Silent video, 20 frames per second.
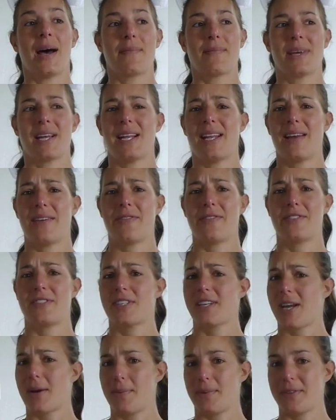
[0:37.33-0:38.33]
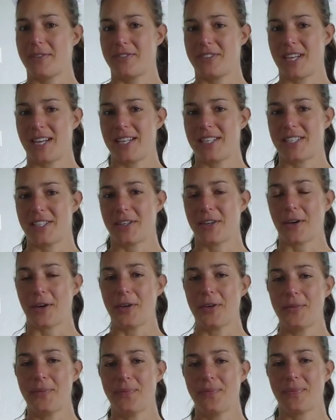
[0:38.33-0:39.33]
They left a couple of days
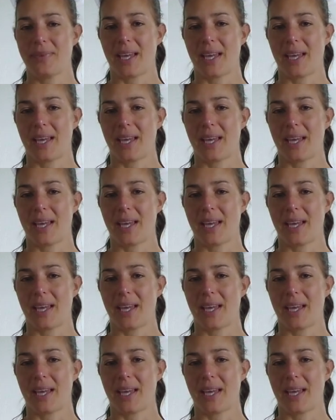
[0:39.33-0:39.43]
ago,